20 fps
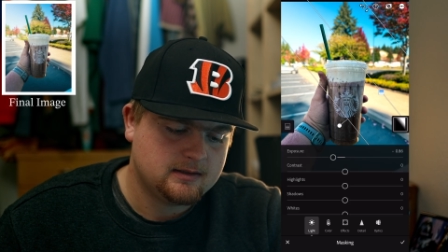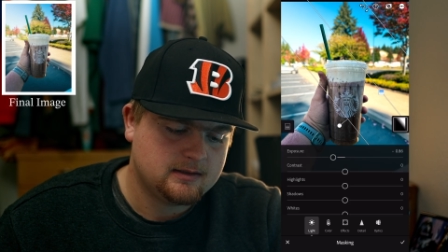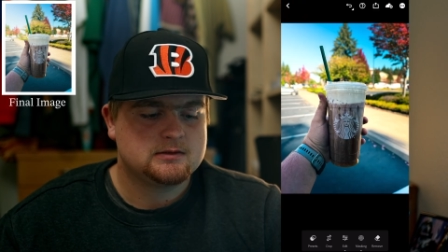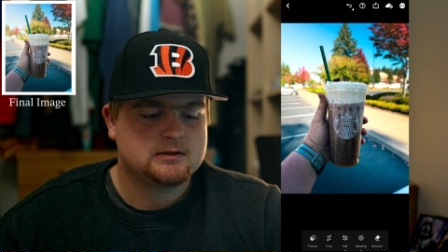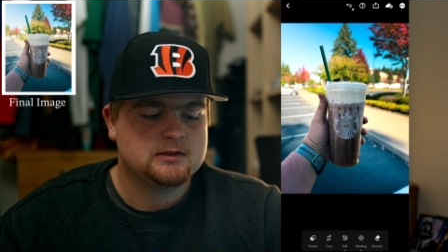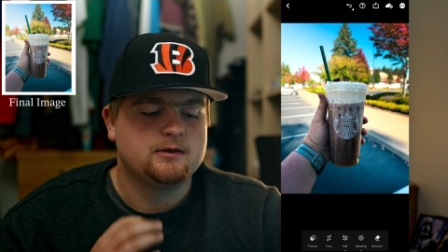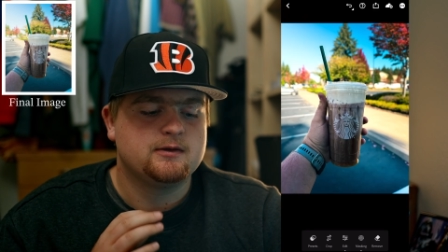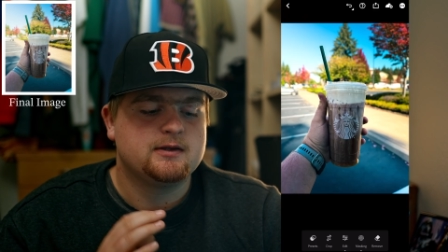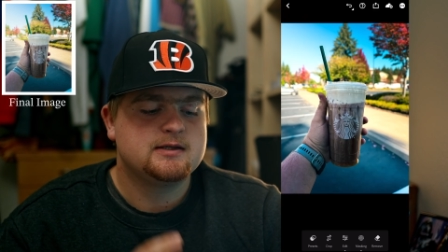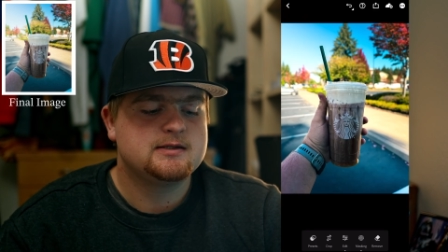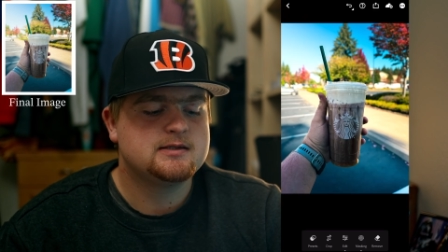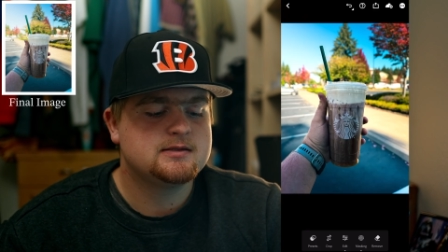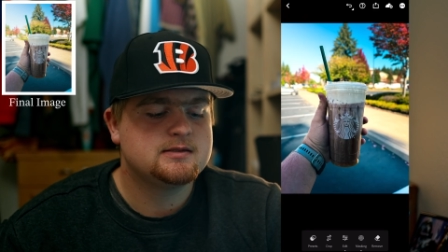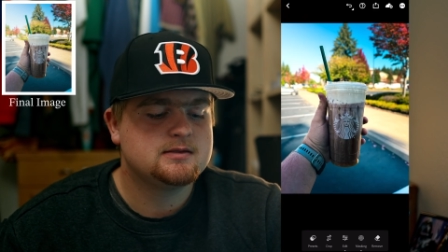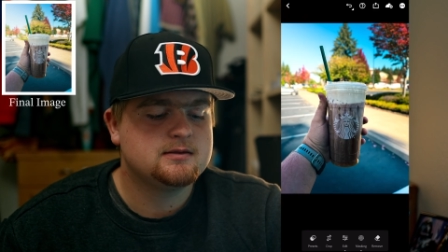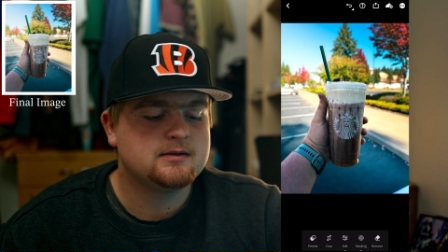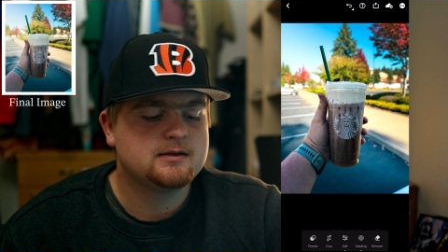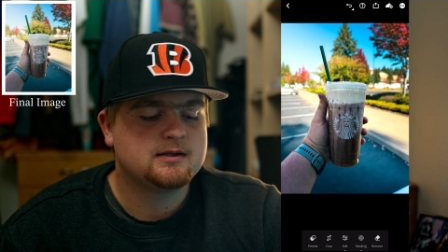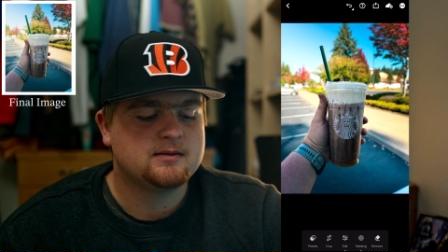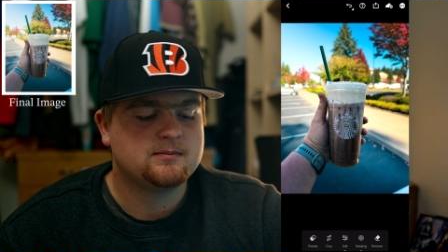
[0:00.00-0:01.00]
So this
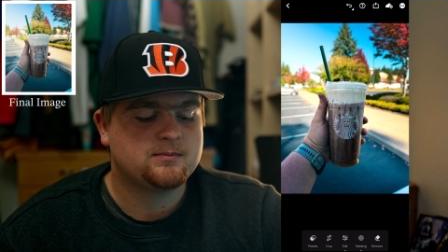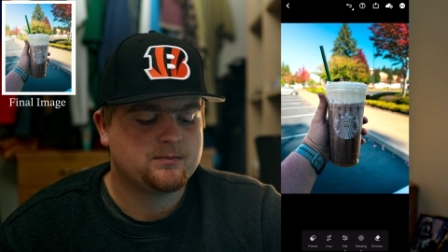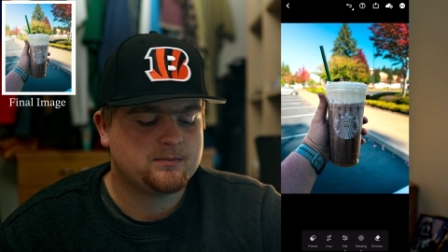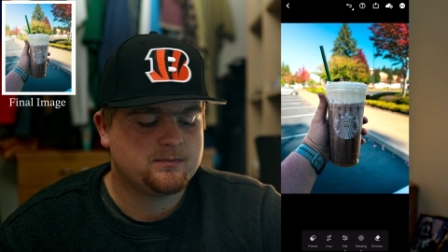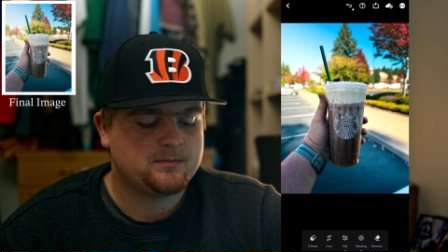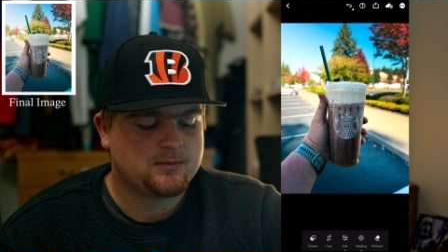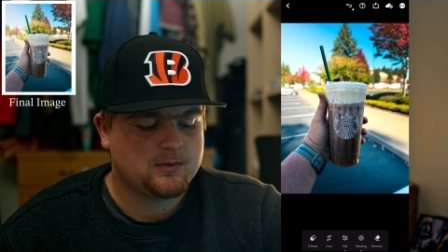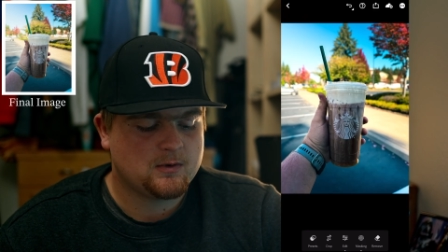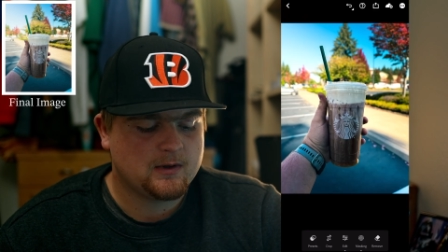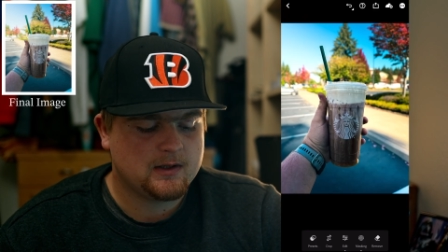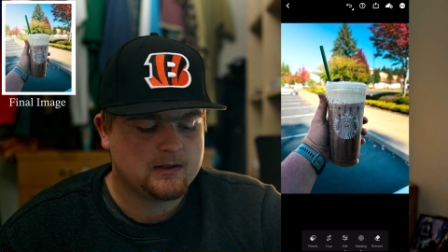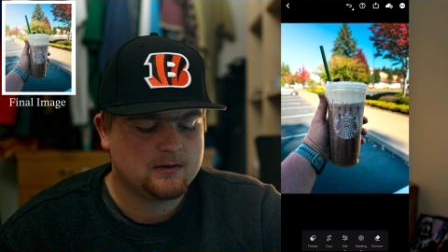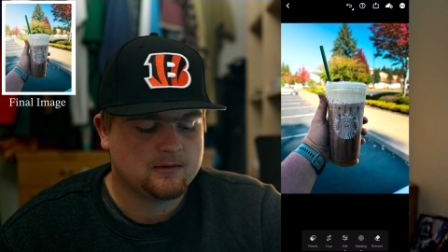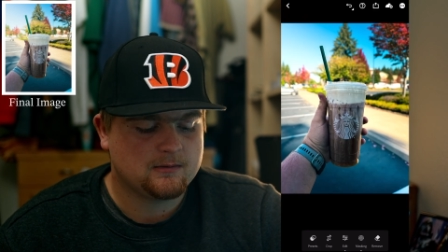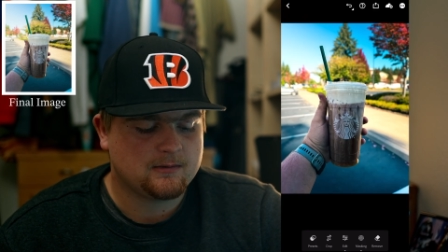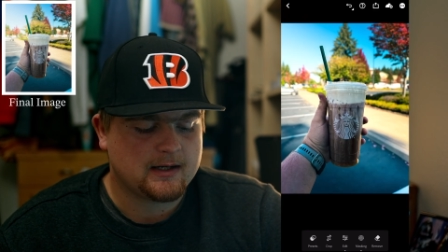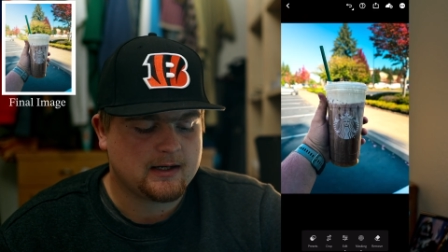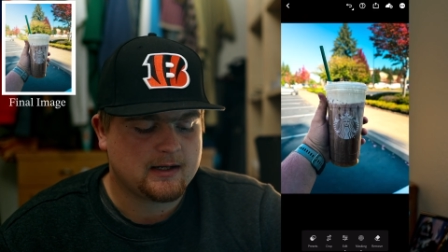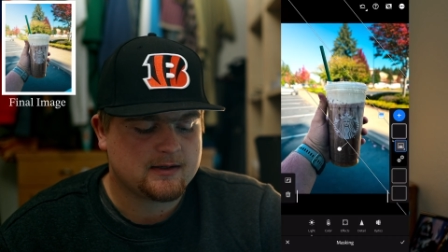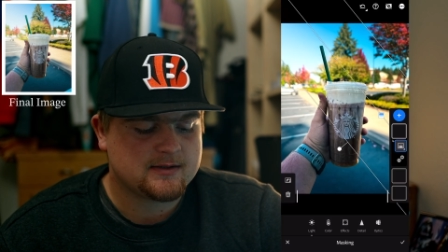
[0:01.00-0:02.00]
is looking pretty
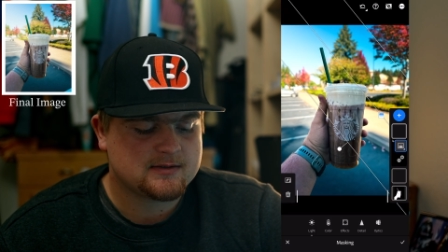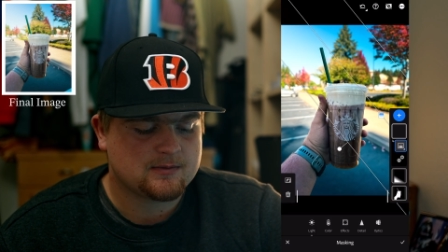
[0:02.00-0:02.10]
good right now.